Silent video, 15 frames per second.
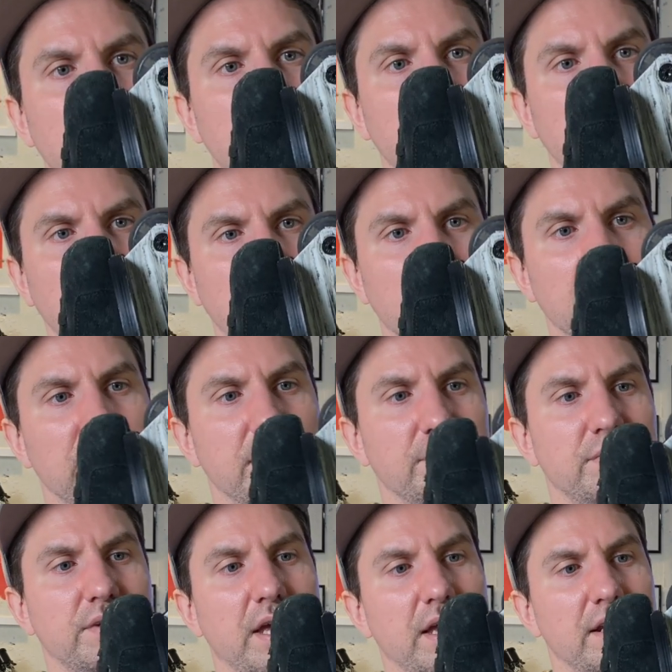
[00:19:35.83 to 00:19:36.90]
and I'm
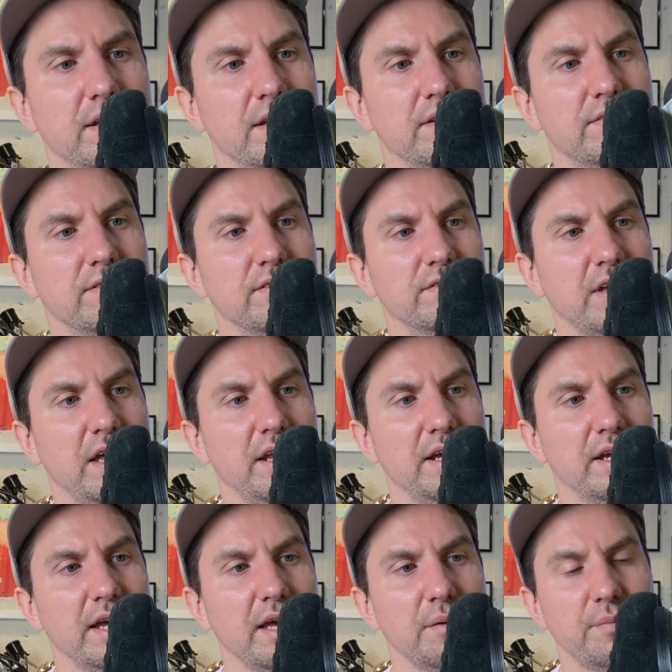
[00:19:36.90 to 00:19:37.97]
still
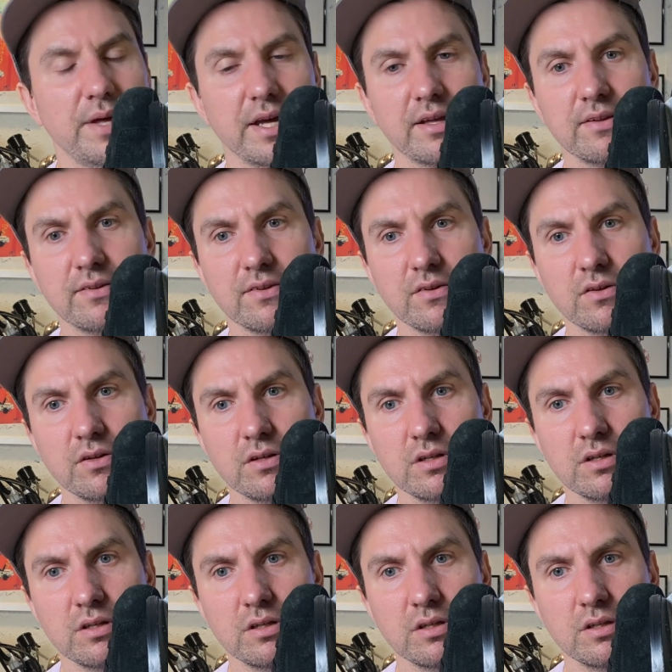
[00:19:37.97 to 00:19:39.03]
skating Apex
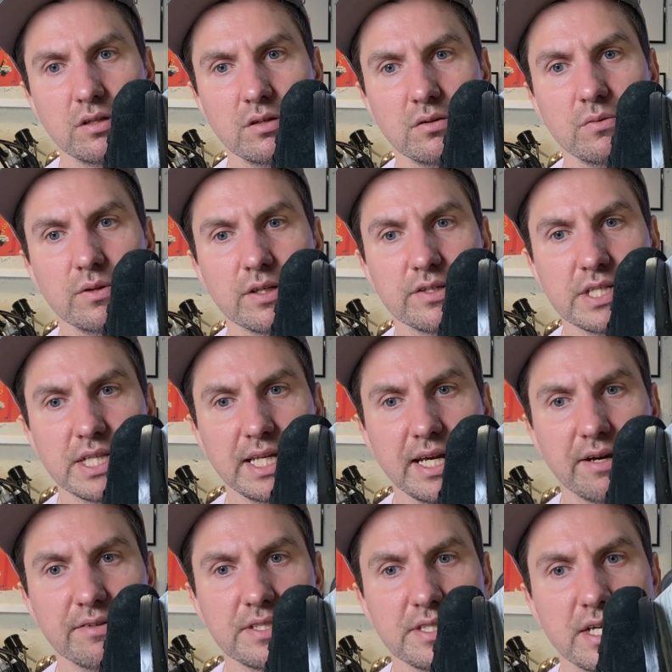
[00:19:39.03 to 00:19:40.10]
wheels on the
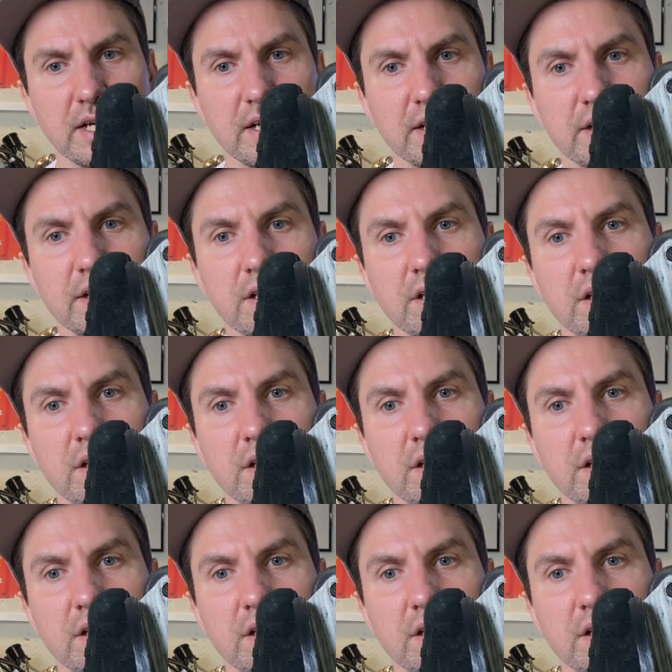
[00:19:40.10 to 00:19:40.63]
outside.